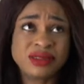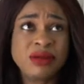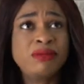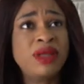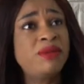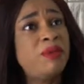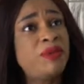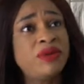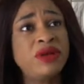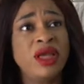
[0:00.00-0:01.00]
So many
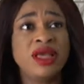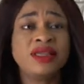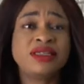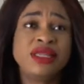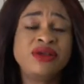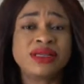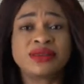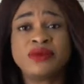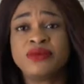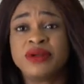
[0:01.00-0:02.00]
people see you as
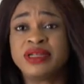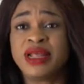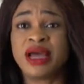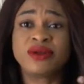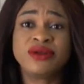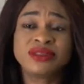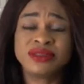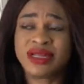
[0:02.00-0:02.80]
someone they are close to.